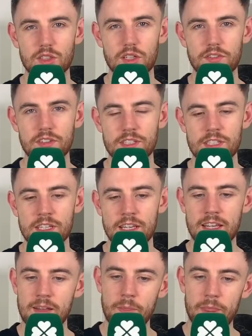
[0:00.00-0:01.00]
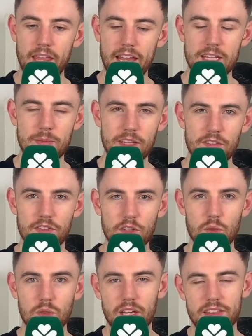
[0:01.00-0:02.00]
surface. the
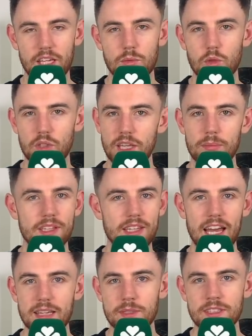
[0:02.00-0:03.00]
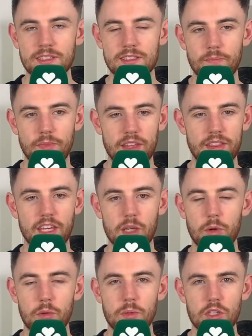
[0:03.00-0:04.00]
midfield, I think we'll keep the diamond. I think it
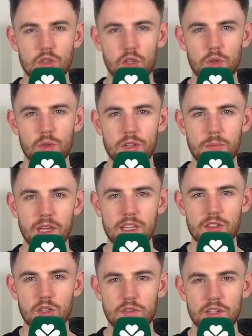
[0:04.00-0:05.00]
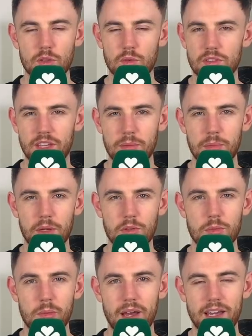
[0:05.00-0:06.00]
will be Soro at the base of it. I don't think Brown will
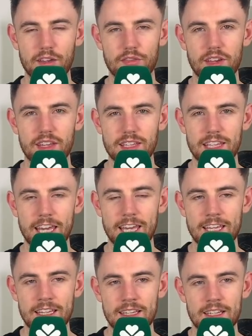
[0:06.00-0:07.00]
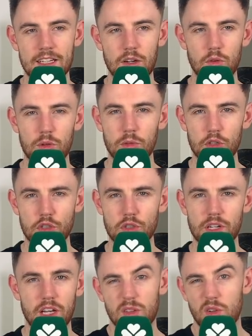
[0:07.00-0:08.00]
be back fit yet, although I'm not sure
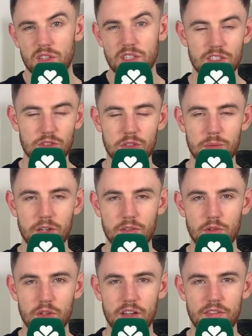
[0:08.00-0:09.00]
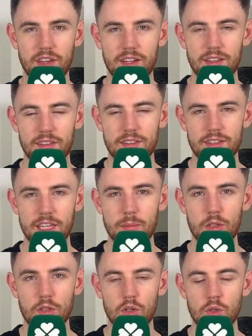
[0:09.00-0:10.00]
how long he's going to be out for, if any length of time
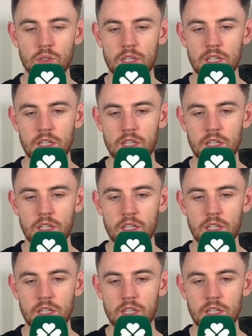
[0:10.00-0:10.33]
at all.